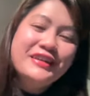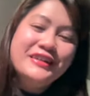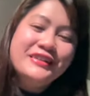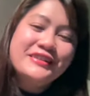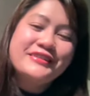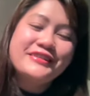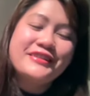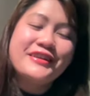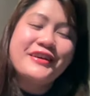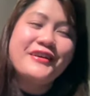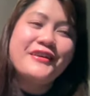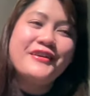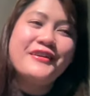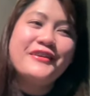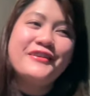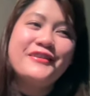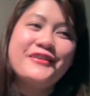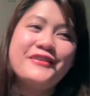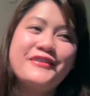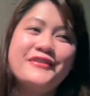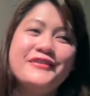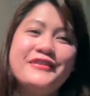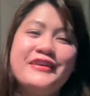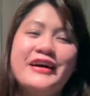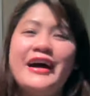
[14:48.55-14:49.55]

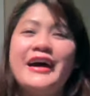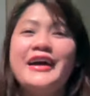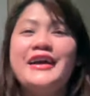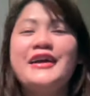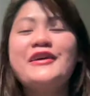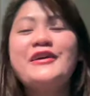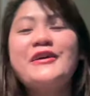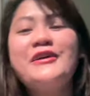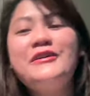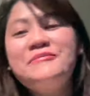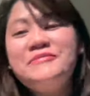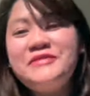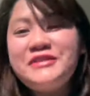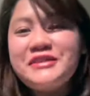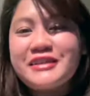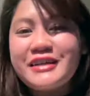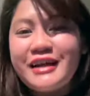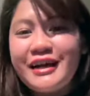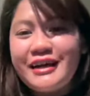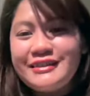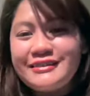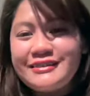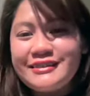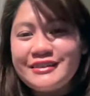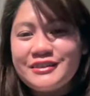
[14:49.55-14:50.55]
So I hope you
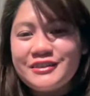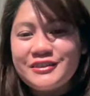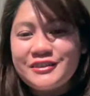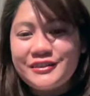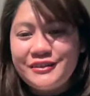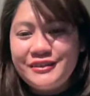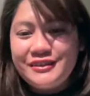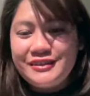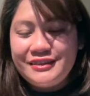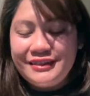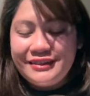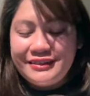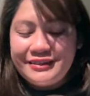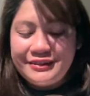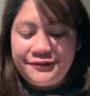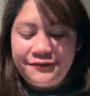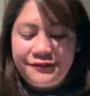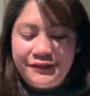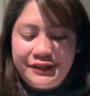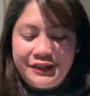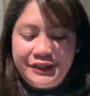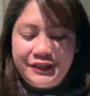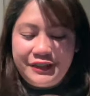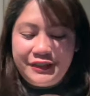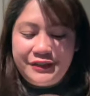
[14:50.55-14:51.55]
guys enjoyed this
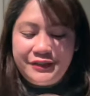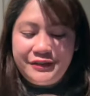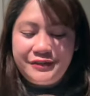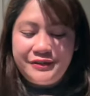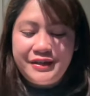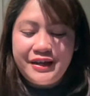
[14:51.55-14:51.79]
video.